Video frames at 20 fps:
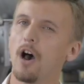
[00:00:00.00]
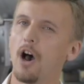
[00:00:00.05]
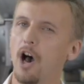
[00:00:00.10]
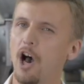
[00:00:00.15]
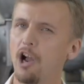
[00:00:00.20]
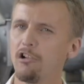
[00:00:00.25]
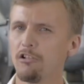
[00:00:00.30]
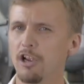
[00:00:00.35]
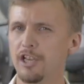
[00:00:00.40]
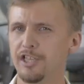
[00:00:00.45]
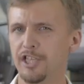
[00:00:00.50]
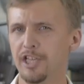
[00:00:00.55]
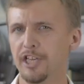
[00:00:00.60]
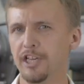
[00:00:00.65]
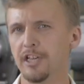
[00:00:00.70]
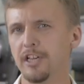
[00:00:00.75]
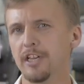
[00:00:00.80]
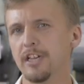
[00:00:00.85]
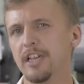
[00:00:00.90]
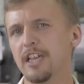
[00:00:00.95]
Our idea
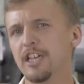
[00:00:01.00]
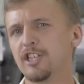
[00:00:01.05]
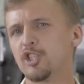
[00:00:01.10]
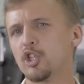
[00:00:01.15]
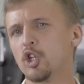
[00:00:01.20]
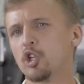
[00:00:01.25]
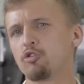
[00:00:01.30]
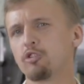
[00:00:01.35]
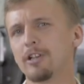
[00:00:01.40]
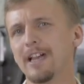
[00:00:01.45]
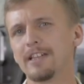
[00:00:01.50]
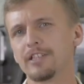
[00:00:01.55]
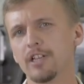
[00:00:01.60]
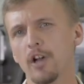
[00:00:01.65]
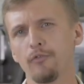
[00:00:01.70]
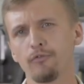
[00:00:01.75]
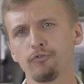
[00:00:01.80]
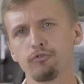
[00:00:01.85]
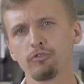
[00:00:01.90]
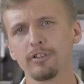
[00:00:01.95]
is to create a
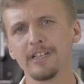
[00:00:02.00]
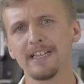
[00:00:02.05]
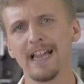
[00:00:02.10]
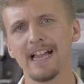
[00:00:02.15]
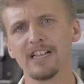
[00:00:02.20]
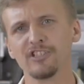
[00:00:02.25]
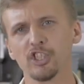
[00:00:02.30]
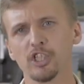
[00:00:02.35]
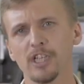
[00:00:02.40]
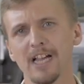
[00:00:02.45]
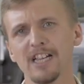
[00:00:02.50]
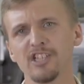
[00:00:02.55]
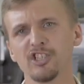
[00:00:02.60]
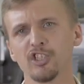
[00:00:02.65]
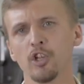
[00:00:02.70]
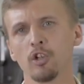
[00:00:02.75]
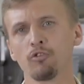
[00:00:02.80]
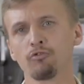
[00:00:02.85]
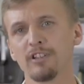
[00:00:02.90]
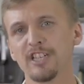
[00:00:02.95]
free
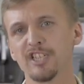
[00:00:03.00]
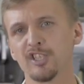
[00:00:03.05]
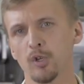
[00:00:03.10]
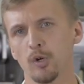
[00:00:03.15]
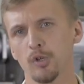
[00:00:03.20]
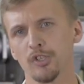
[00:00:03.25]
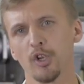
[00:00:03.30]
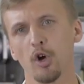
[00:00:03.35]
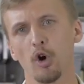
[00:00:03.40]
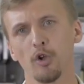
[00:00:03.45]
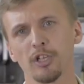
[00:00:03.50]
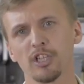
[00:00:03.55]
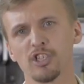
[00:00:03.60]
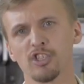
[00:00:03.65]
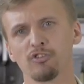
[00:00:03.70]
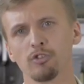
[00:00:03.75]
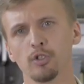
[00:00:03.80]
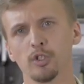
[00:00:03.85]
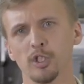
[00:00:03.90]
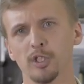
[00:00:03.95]
educational resource on
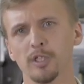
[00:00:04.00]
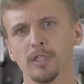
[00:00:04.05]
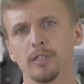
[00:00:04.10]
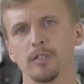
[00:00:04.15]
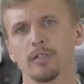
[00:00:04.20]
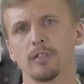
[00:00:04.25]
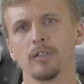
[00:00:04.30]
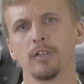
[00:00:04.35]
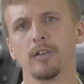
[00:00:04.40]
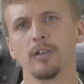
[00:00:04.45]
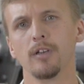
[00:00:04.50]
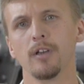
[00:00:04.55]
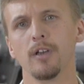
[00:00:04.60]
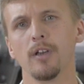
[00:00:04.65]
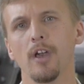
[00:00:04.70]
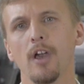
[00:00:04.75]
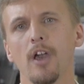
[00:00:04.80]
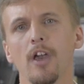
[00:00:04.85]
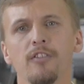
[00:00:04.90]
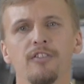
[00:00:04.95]
extrusion.
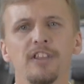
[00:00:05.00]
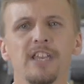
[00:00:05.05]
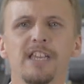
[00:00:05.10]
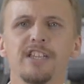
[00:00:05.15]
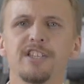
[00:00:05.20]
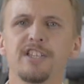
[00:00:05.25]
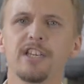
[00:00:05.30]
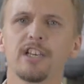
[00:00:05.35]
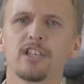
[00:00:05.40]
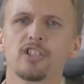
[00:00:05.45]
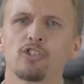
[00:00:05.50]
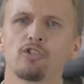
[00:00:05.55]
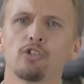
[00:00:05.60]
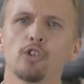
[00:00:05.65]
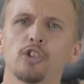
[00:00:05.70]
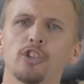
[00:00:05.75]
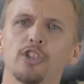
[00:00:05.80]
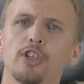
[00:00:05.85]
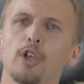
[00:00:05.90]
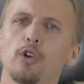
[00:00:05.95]
The Easy
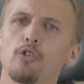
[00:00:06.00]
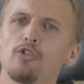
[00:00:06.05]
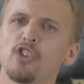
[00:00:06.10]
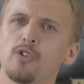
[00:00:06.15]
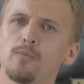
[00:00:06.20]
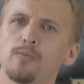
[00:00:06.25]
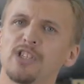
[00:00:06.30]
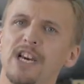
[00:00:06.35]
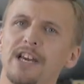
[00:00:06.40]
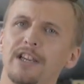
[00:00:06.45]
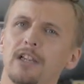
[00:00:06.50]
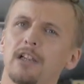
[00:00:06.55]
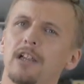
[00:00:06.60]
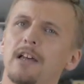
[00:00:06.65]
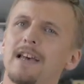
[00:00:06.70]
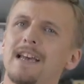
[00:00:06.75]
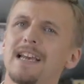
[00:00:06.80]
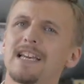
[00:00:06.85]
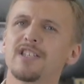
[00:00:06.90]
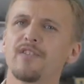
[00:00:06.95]
Extrusion YouTube channel
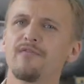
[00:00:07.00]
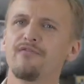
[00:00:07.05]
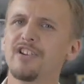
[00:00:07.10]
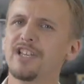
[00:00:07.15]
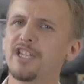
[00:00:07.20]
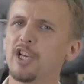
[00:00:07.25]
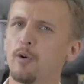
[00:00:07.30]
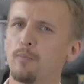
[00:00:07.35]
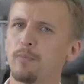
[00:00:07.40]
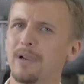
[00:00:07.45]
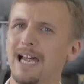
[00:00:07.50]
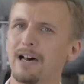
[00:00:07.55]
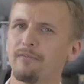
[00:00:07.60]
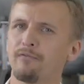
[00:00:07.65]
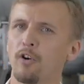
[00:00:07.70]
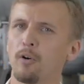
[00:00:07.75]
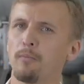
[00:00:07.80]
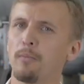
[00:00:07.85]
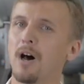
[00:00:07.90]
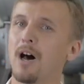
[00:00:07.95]
is a video
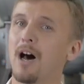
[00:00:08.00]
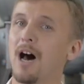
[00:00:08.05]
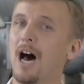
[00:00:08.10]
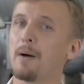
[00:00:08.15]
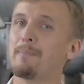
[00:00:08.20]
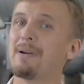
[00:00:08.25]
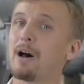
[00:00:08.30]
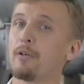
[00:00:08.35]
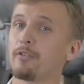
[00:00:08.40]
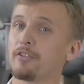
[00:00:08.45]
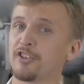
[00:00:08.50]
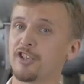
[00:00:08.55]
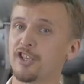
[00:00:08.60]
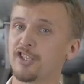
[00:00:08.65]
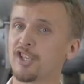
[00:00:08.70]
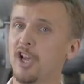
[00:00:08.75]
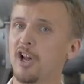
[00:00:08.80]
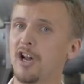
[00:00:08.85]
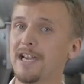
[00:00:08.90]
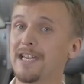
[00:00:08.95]
platform about the
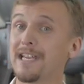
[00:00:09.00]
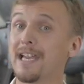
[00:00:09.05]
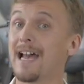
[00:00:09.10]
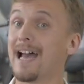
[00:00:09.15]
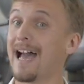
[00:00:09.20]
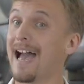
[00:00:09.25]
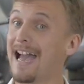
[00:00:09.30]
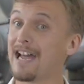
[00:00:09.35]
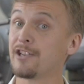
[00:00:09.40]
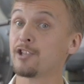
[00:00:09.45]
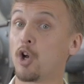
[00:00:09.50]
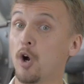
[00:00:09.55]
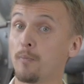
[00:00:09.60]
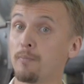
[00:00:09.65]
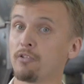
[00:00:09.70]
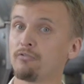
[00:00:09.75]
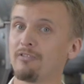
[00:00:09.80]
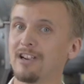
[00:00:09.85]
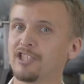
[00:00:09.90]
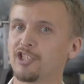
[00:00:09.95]
design and
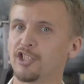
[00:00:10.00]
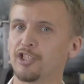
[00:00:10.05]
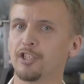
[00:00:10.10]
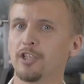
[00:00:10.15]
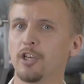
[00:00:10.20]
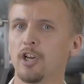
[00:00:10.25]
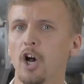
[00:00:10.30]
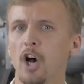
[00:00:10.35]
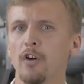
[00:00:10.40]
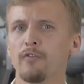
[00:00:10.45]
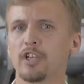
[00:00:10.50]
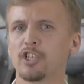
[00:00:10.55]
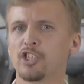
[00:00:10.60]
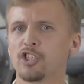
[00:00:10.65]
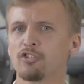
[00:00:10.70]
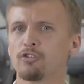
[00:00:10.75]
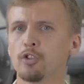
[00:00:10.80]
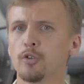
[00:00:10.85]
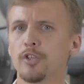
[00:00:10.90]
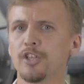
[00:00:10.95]
operation of
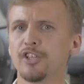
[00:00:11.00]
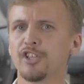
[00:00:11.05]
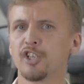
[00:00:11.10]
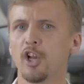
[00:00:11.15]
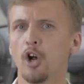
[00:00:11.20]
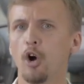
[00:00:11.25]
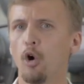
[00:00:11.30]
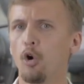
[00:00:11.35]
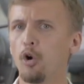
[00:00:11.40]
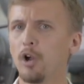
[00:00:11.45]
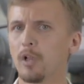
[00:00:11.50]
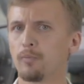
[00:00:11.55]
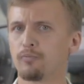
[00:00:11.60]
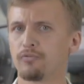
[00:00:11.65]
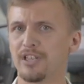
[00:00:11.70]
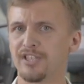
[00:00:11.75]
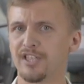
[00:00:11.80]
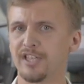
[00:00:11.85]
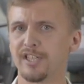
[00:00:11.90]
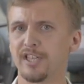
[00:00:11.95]
extruders, oil
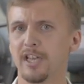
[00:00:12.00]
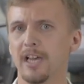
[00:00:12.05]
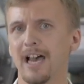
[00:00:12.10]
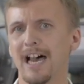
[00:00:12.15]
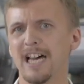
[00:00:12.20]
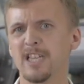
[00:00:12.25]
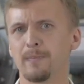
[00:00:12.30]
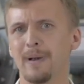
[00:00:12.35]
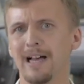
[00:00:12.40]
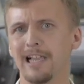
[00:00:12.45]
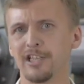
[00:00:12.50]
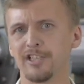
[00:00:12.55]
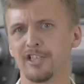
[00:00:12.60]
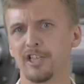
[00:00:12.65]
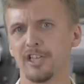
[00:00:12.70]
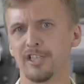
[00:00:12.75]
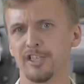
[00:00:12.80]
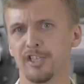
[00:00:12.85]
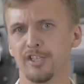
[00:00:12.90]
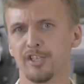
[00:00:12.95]
presses and
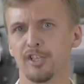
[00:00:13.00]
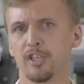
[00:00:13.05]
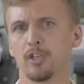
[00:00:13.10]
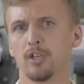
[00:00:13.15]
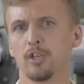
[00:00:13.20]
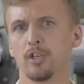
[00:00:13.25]
pelletizers.